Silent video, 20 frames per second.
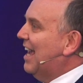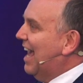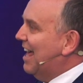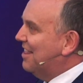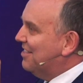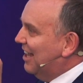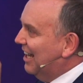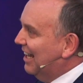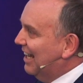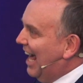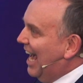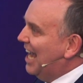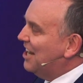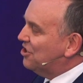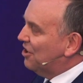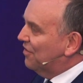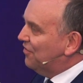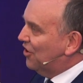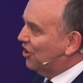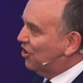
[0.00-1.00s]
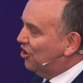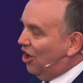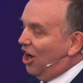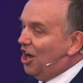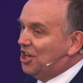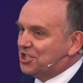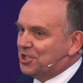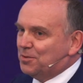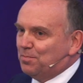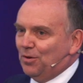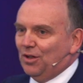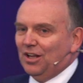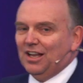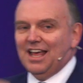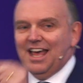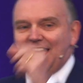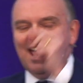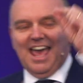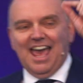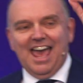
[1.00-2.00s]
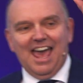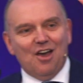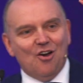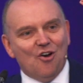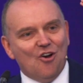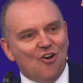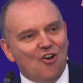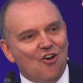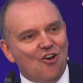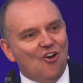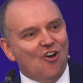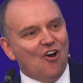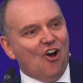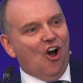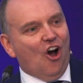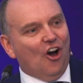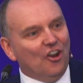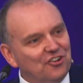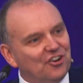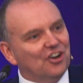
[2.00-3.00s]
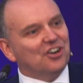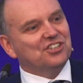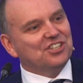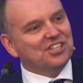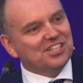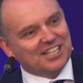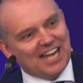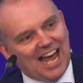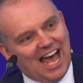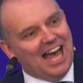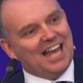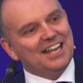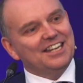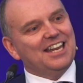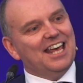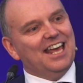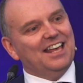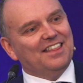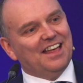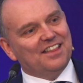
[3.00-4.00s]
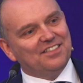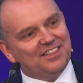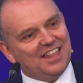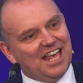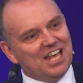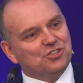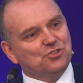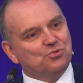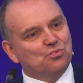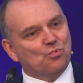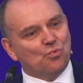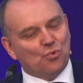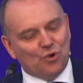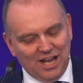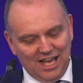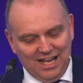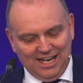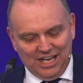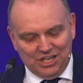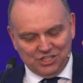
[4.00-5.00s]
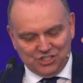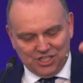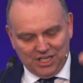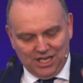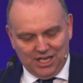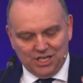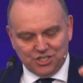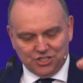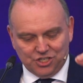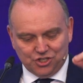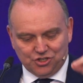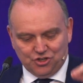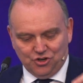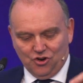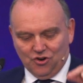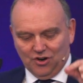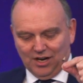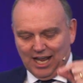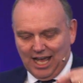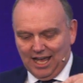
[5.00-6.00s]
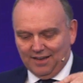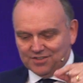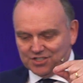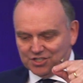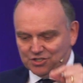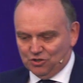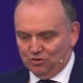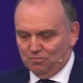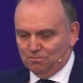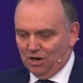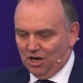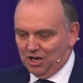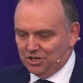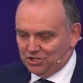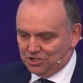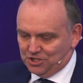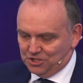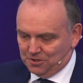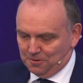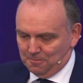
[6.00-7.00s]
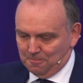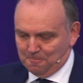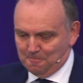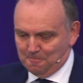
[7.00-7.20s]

in the light of the gospel, understanding that this really changes your life so much?